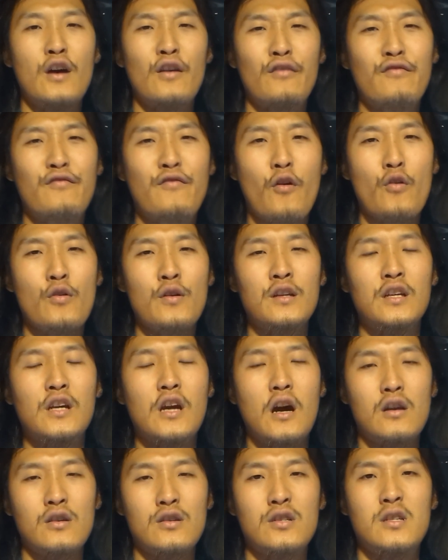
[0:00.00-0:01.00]
foreign
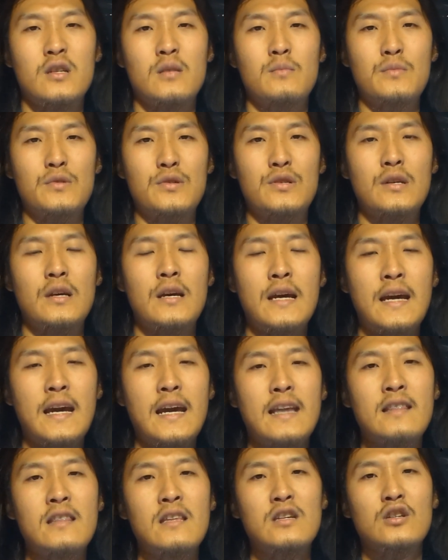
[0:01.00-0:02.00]
customs
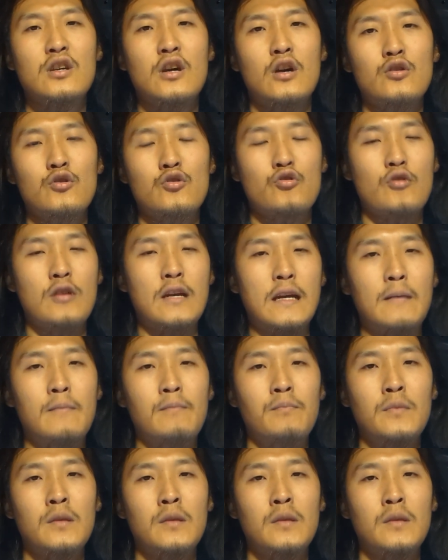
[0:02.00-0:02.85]
in this country.